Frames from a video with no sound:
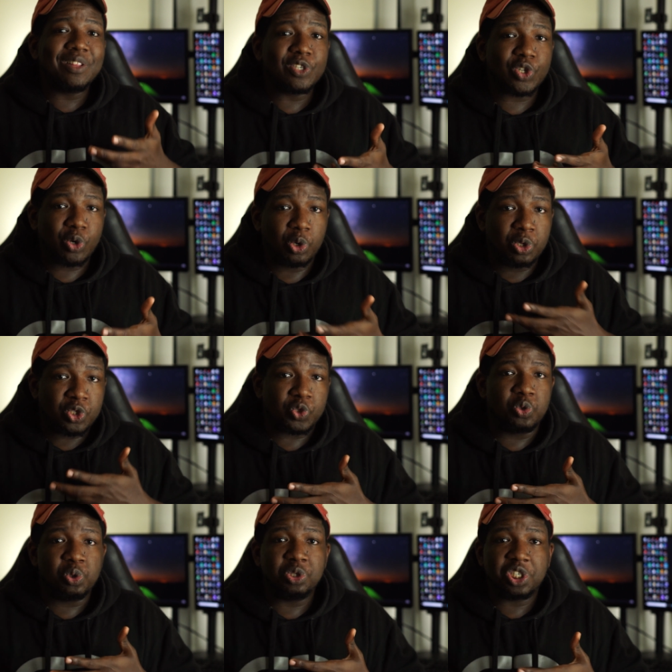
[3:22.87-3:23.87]
this girl at
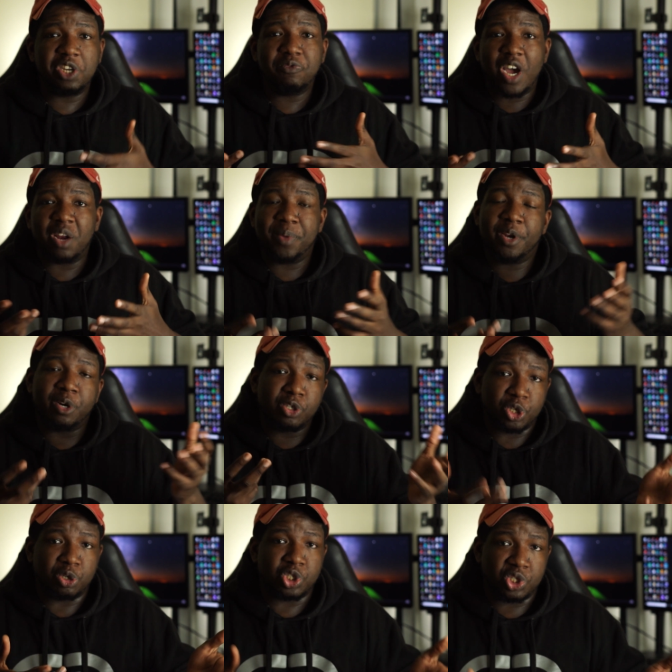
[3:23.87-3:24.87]
school and she invited me to her
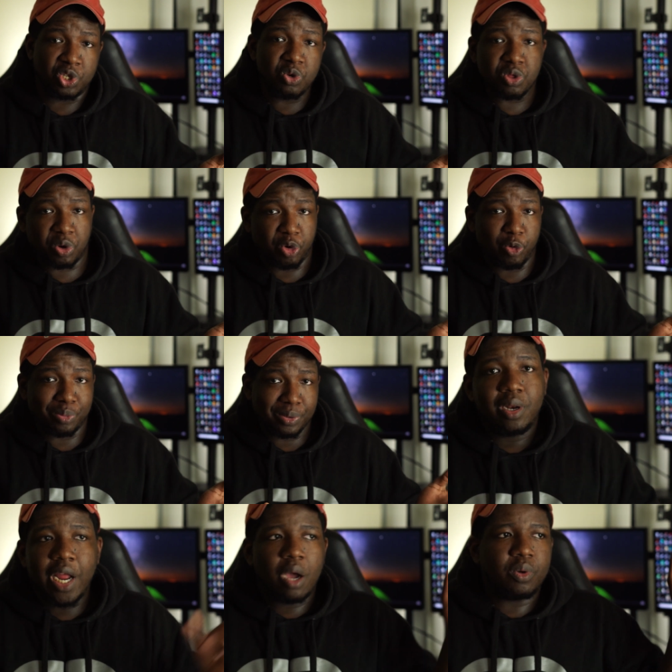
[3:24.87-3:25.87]
church's youth group.
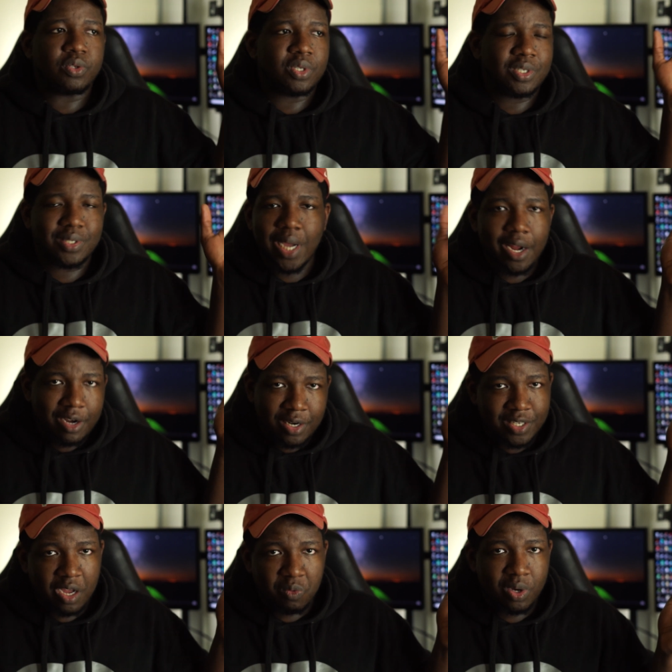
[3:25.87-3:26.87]
Now, as excited
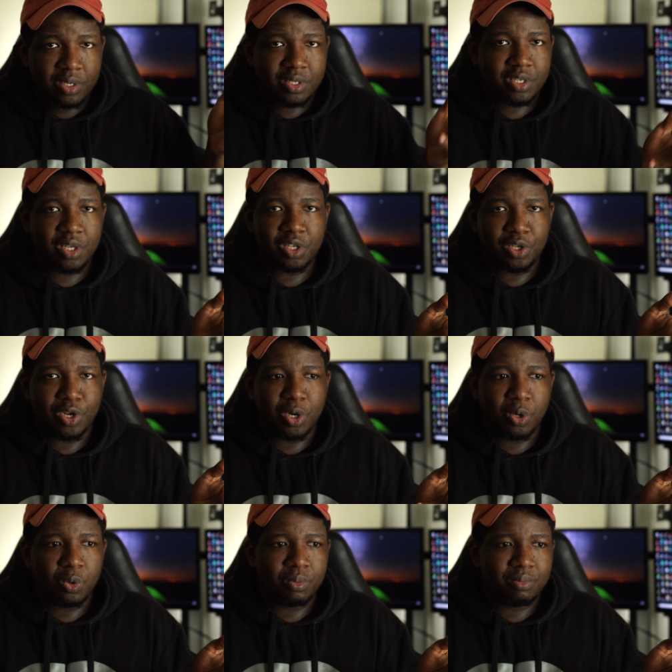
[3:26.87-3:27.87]
as I was to,
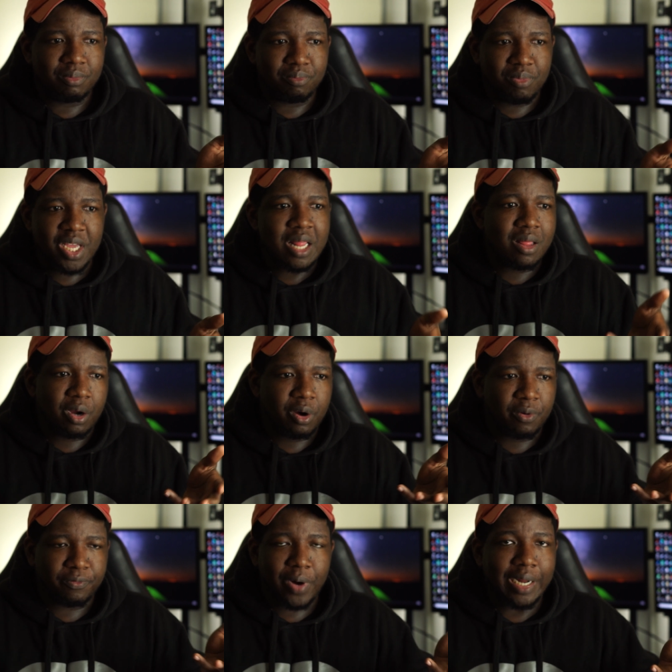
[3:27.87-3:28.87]
meet
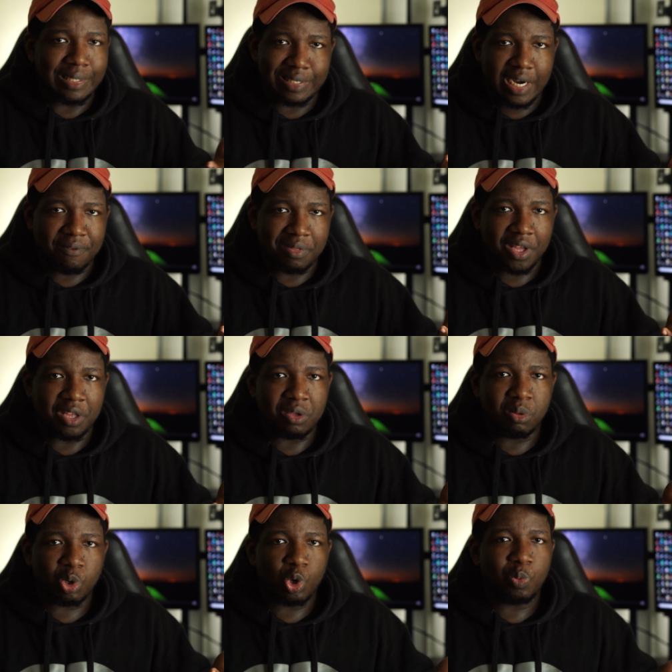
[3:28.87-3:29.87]
her friends and everything at
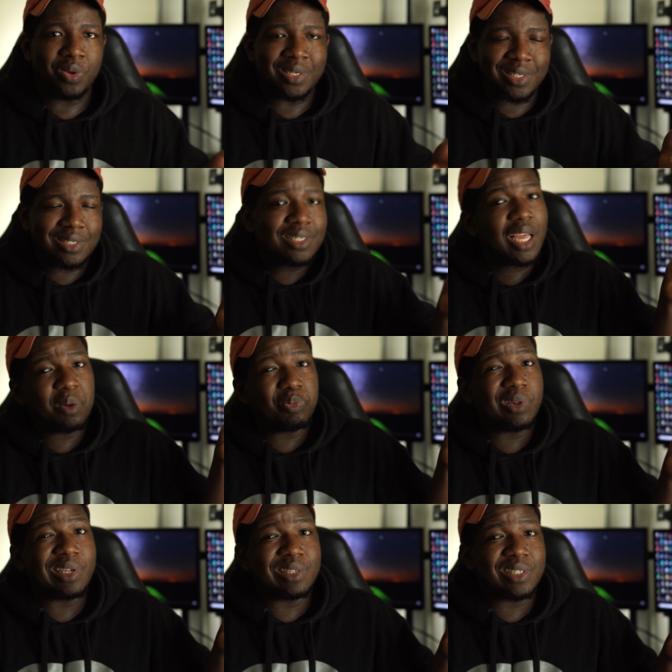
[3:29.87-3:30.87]
youth group, it did take
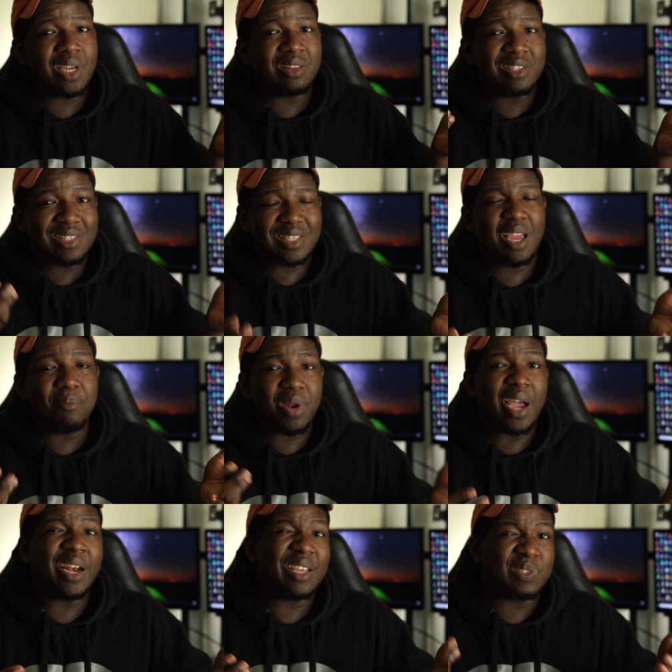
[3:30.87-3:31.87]
place on the same
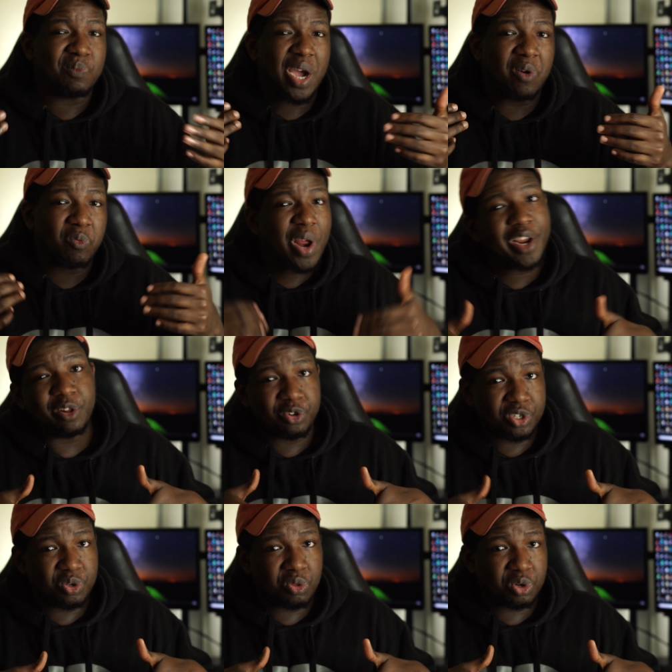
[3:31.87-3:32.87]
night as my
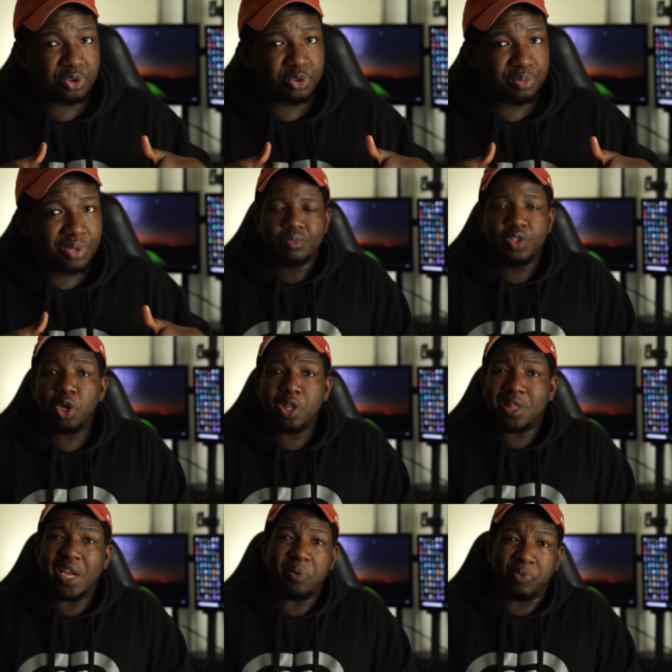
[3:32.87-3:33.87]
regular youth group. The
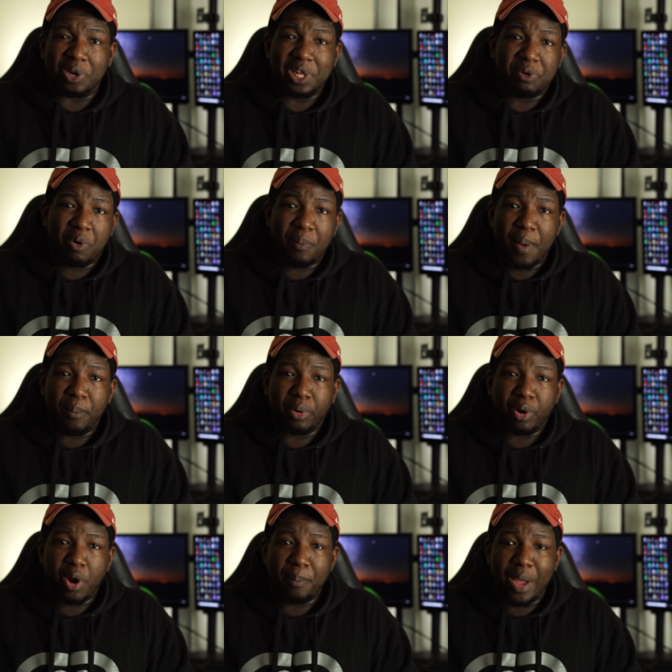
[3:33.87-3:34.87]
only thing I really
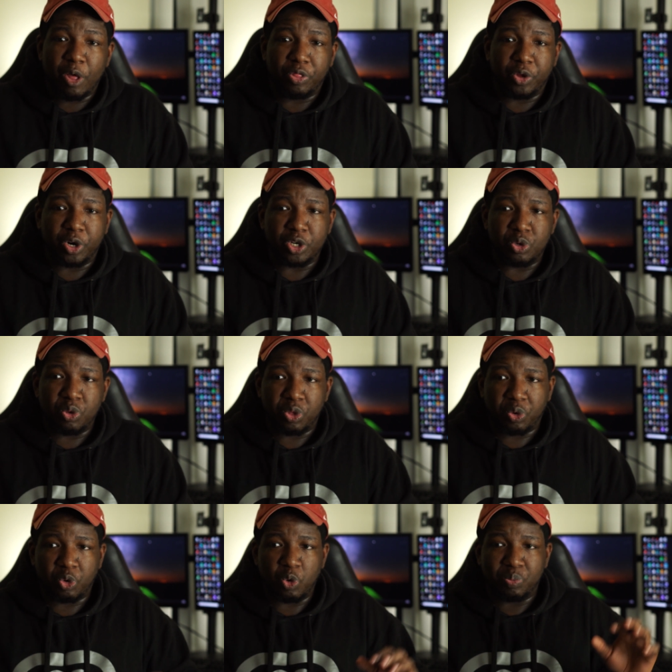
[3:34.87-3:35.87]
remember about their
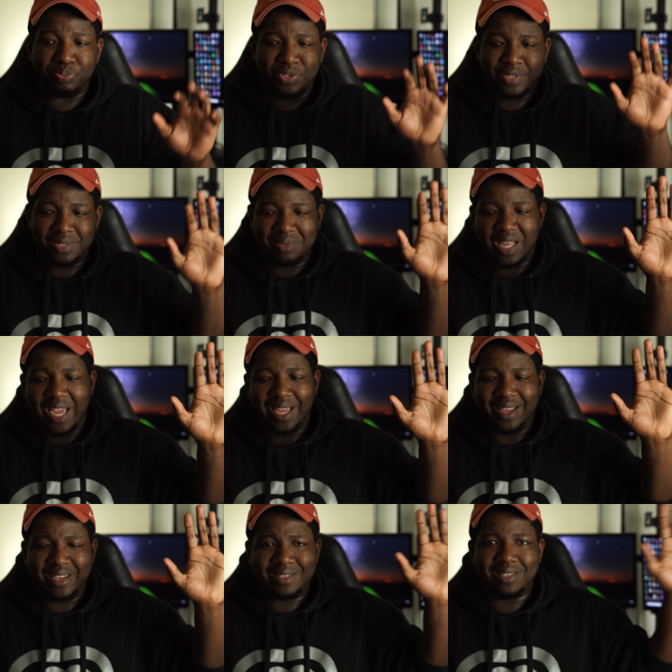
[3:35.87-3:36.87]
youth group's,
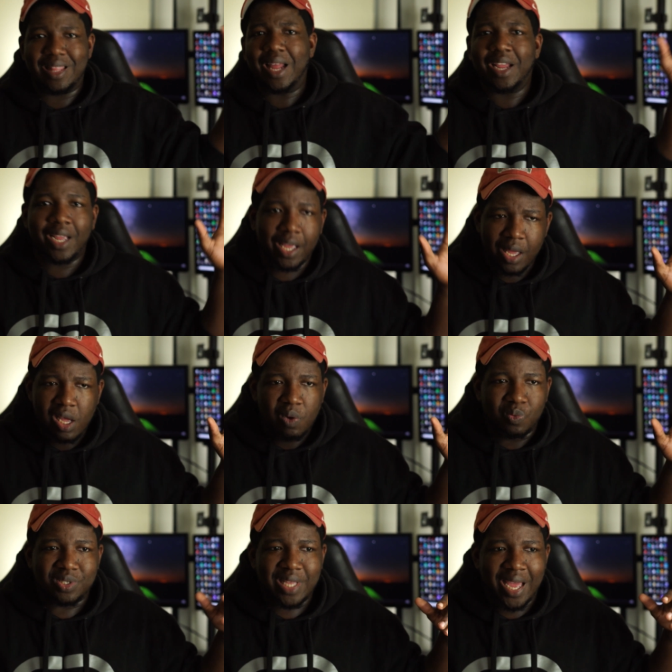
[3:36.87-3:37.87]
aesthetic
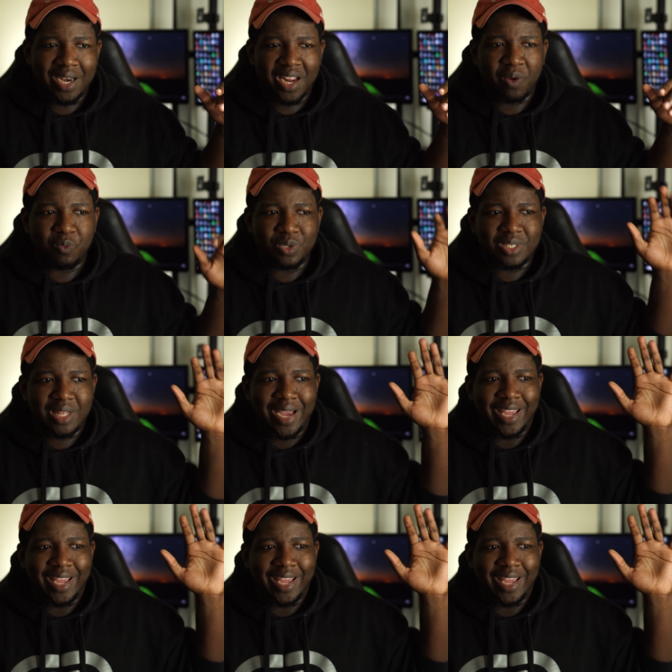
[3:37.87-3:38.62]
was that it was,